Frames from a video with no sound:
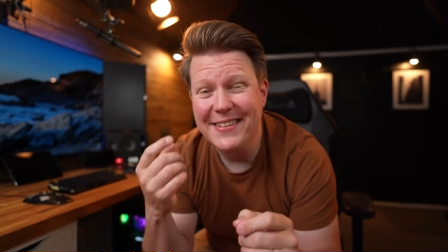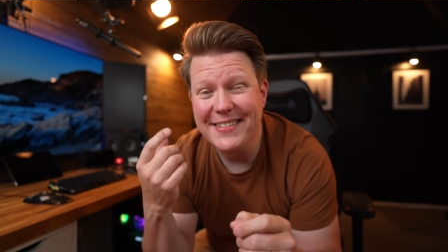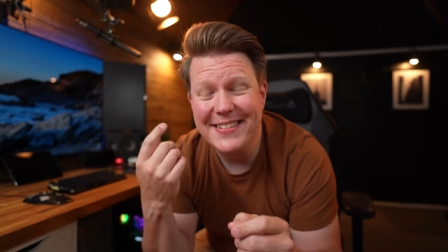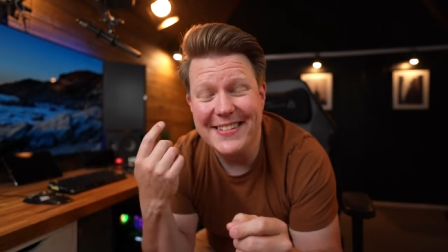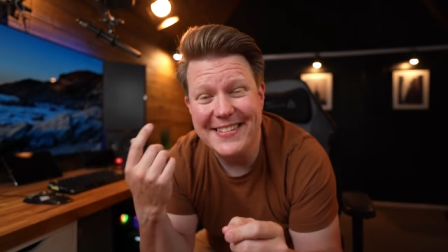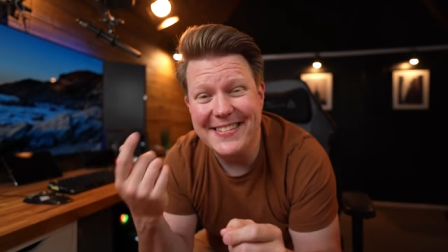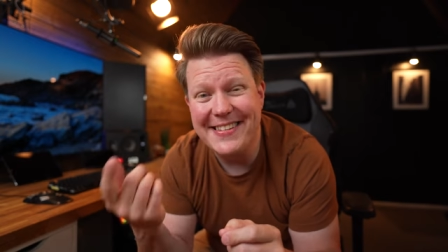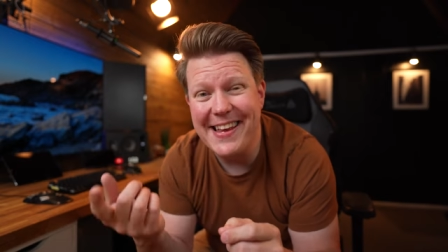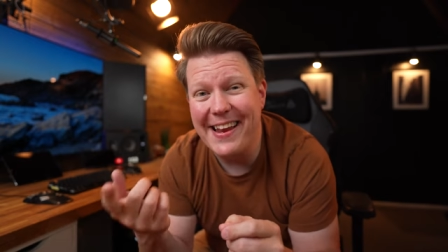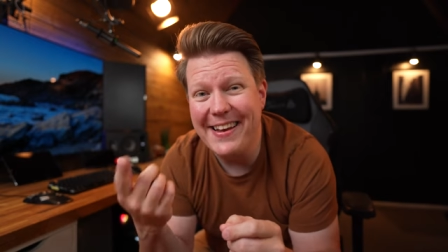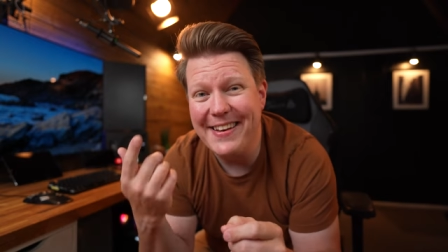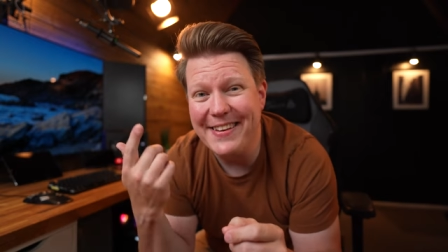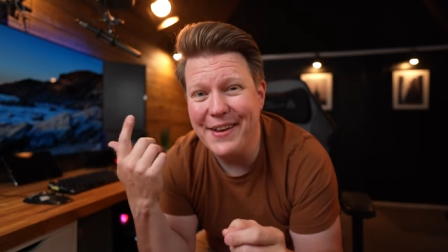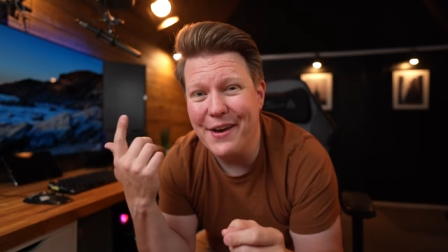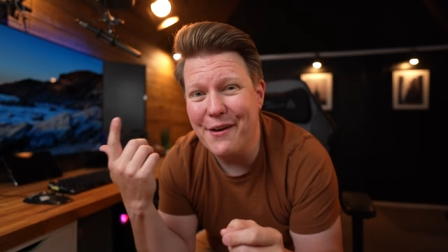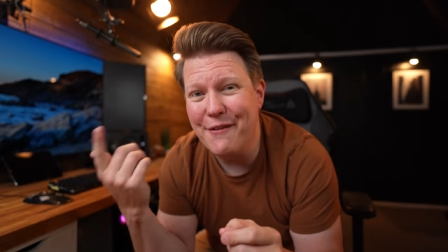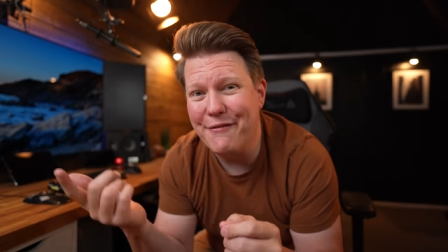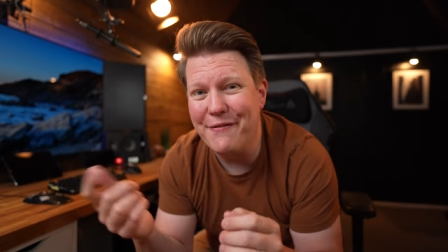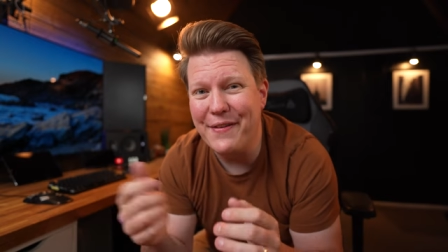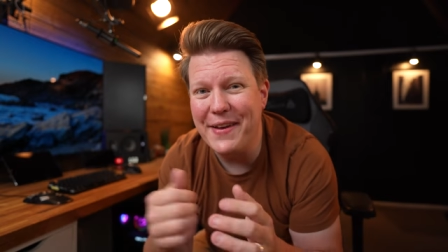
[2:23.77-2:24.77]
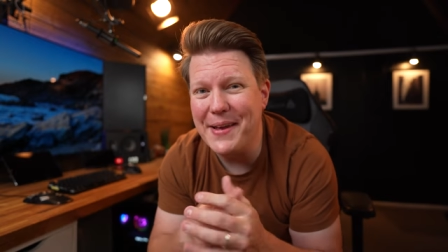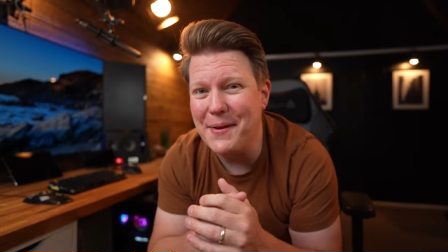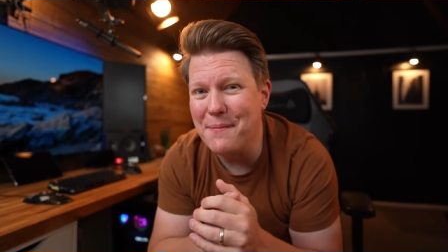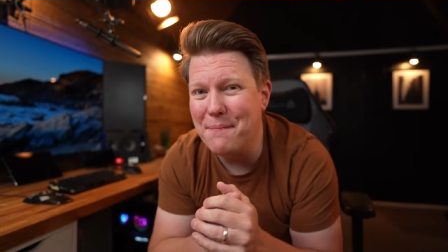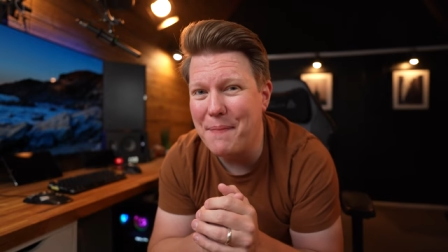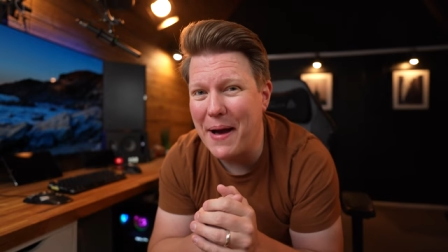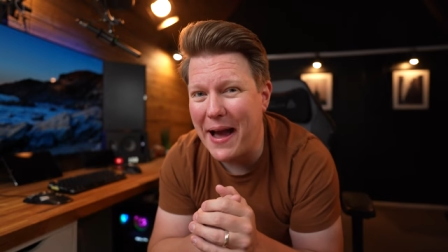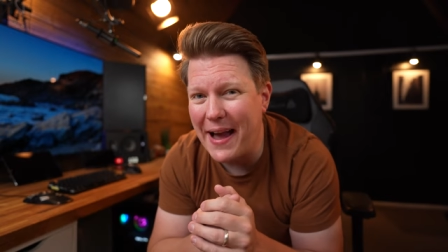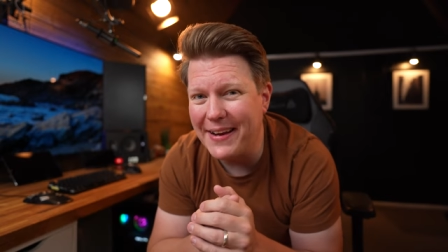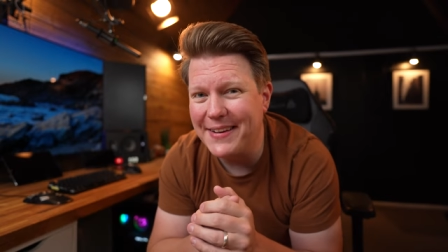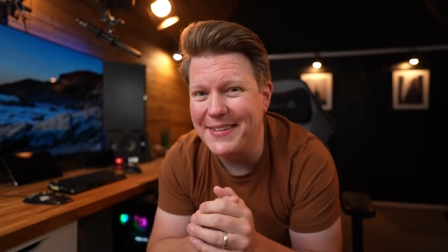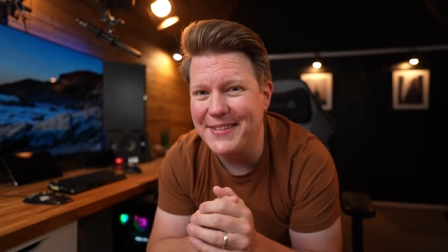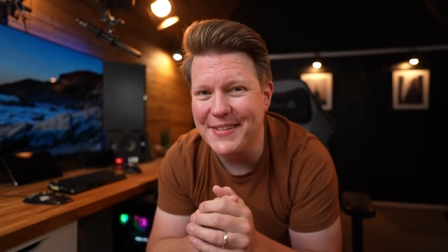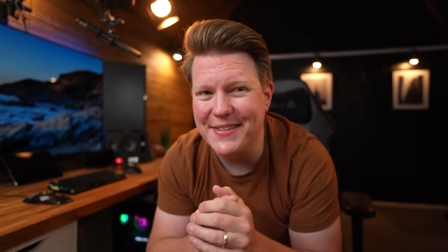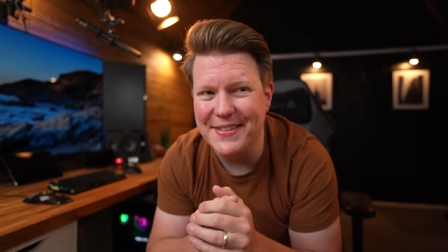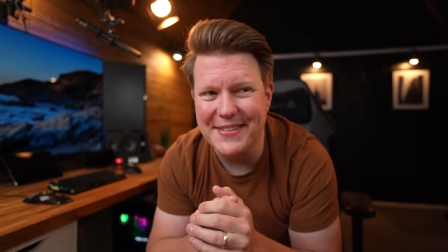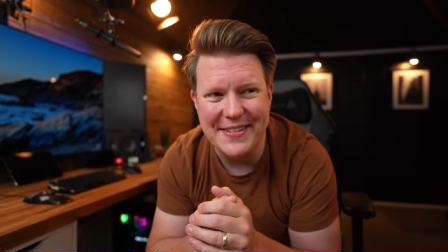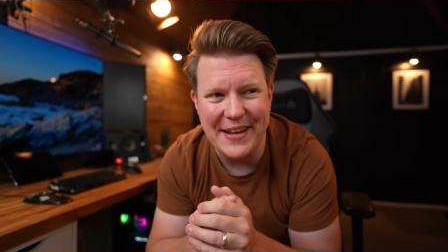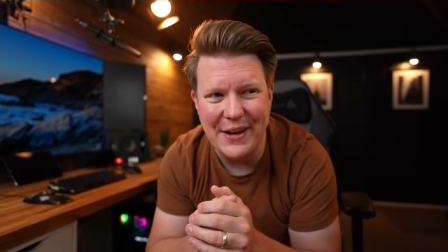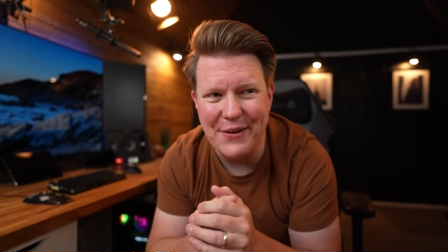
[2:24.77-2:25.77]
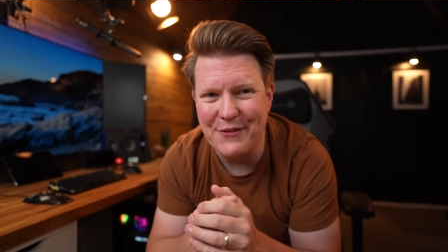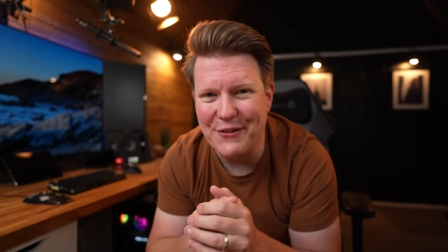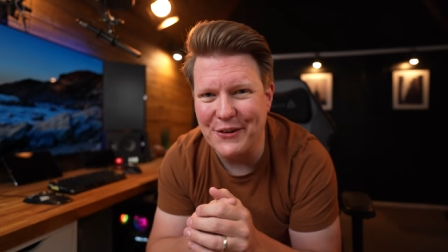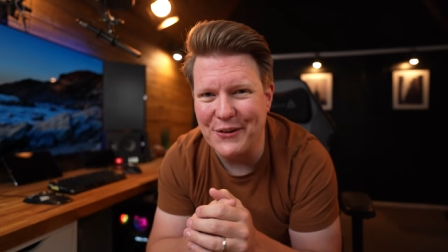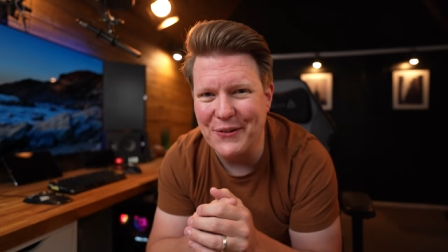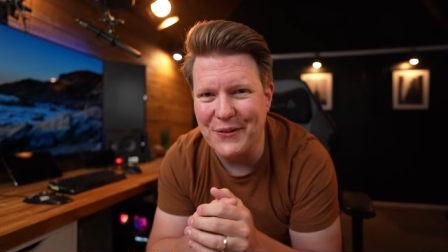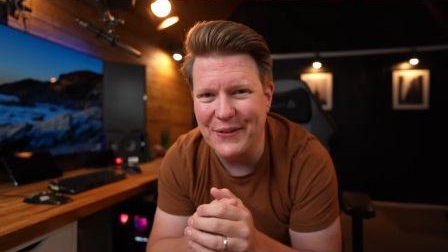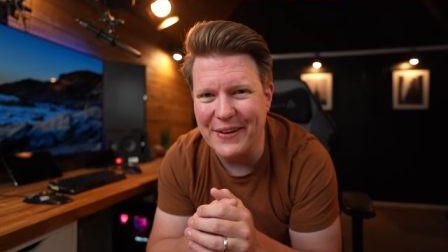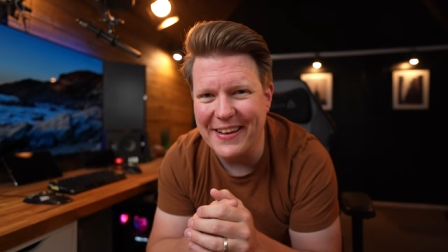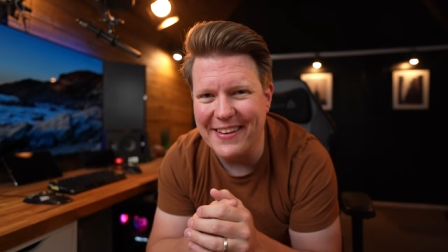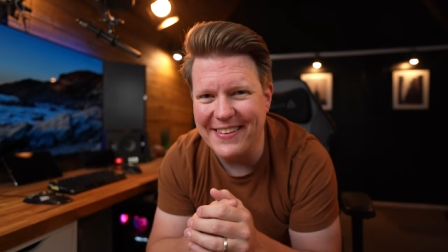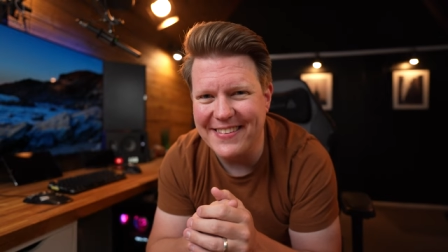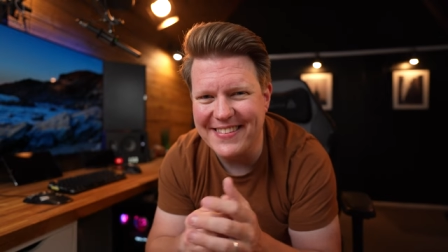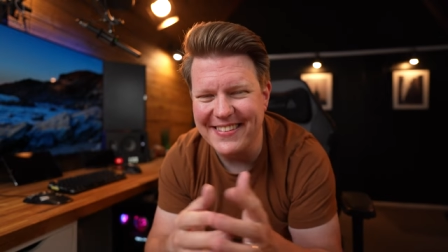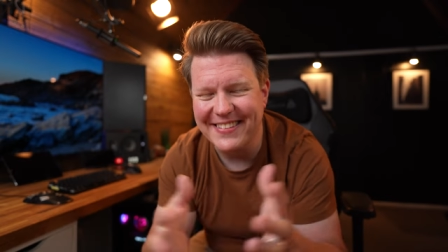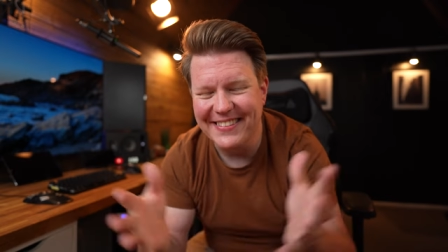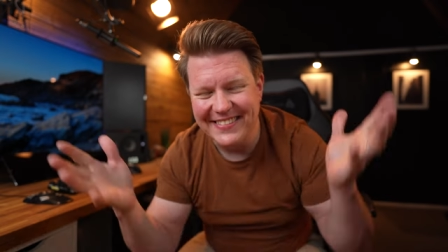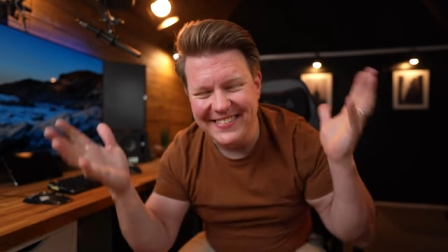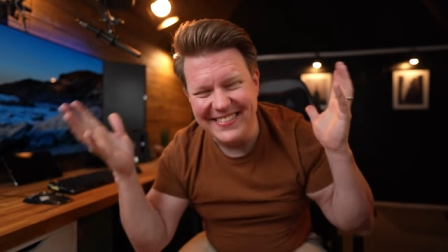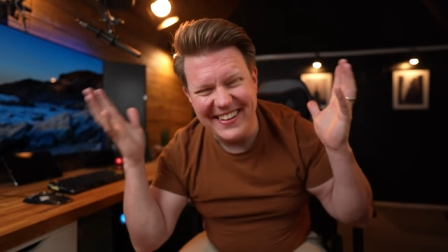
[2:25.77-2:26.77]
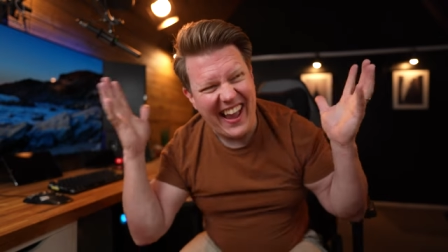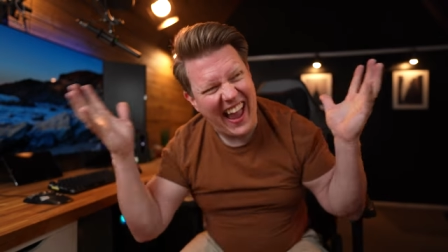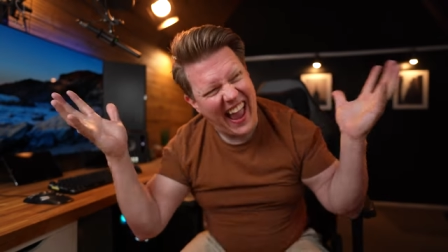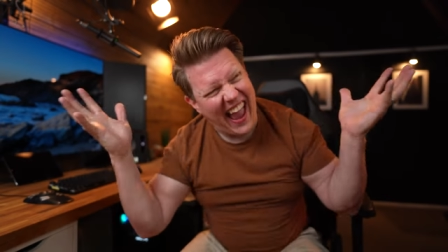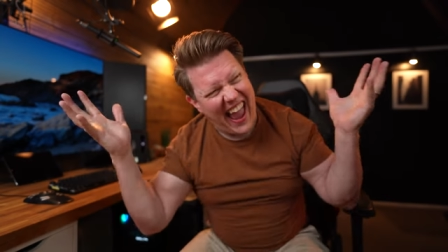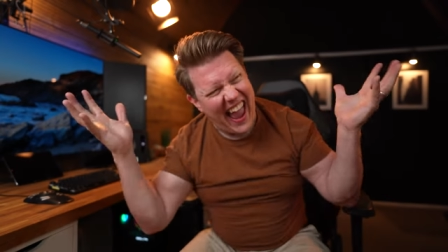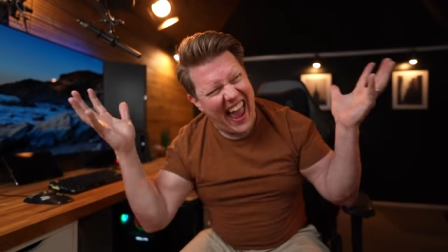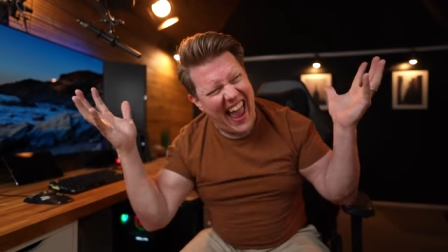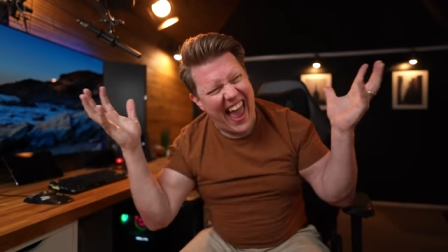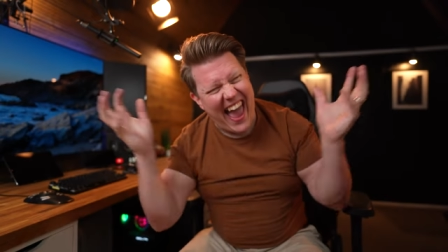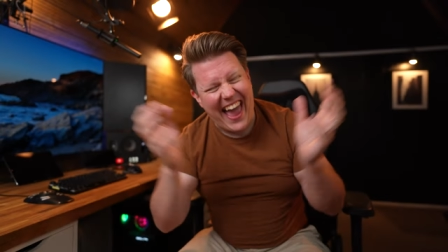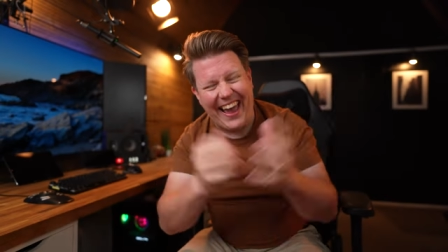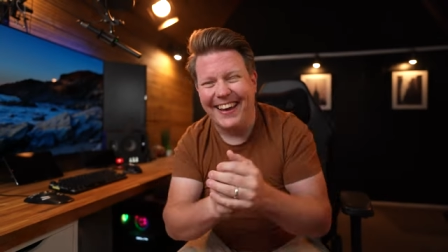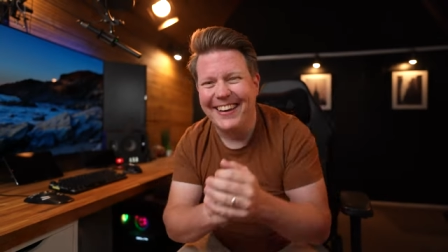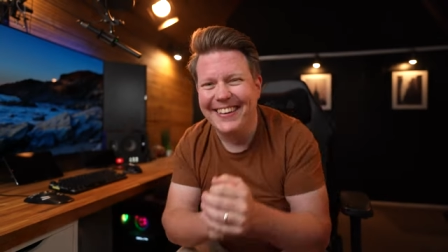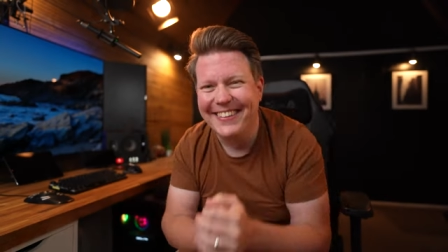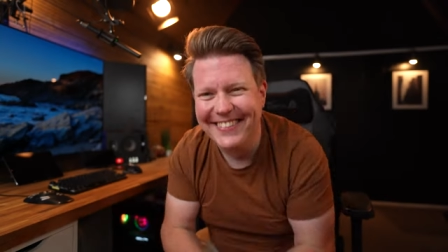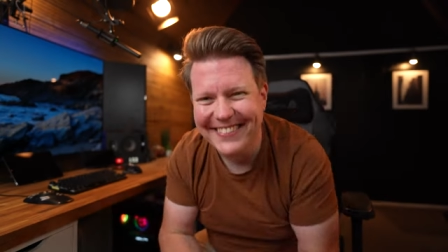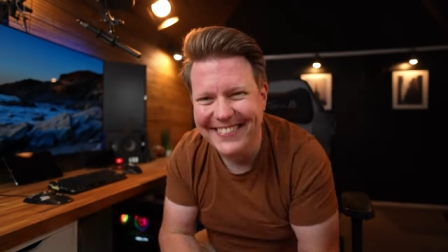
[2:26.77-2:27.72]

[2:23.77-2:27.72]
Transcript: to send a feed back to the sound recordist. Ah!